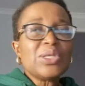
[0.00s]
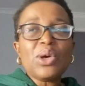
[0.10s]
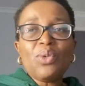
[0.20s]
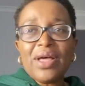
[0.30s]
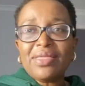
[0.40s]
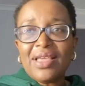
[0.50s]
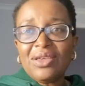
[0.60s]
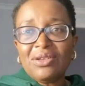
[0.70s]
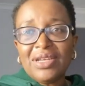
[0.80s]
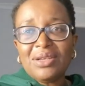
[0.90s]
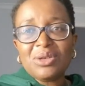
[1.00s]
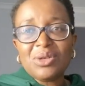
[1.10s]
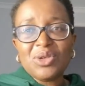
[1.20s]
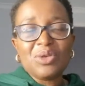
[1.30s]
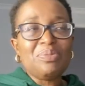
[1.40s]
So one thing you need
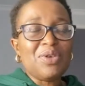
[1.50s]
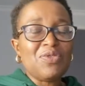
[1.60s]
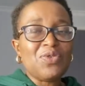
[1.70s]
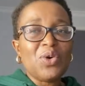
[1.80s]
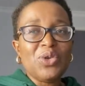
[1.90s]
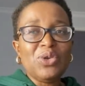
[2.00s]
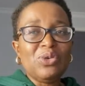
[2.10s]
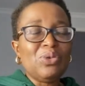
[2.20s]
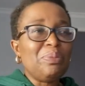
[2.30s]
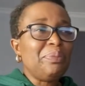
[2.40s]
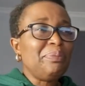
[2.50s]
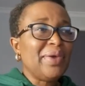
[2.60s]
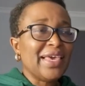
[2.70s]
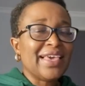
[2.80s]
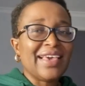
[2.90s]
to do before you
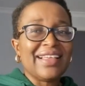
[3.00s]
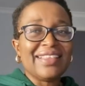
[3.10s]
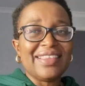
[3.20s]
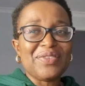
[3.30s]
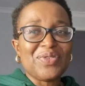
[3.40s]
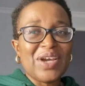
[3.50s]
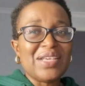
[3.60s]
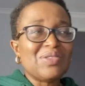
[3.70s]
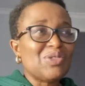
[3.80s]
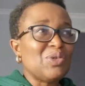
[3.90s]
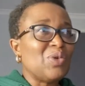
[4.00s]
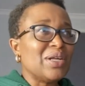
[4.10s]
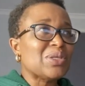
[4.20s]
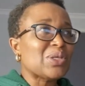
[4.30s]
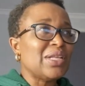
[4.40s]
pick the phrase you
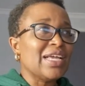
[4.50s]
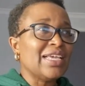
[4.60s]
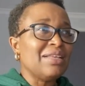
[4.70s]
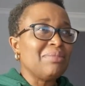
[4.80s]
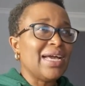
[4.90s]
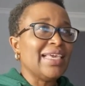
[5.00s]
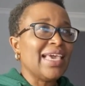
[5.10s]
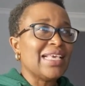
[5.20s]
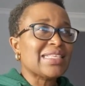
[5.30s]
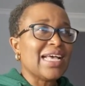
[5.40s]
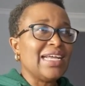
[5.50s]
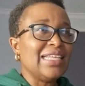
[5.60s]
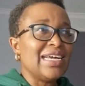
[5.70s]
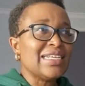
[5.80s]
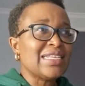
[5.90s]
want. So like in my case,
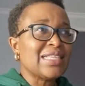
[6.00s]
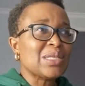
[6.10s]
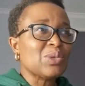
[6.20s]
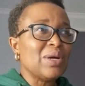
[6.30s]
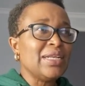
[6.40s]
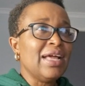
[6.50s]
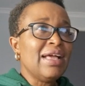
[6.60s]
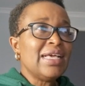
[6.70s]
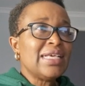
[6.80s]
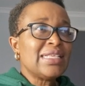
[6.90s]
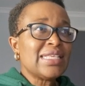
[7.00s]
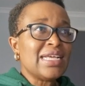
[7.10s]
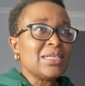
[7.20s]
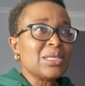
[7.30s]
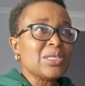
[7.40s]
I liked this one,
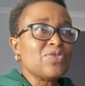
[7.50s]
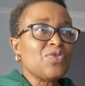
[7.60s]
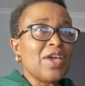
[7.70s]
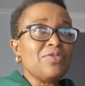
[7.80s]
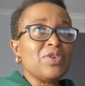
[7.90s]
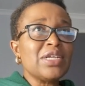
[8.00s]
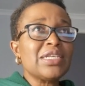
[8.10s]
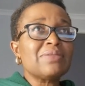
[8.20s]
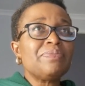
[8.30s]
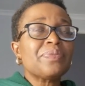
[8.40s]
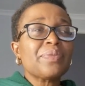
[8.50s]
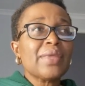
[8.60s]
Santa's favorite.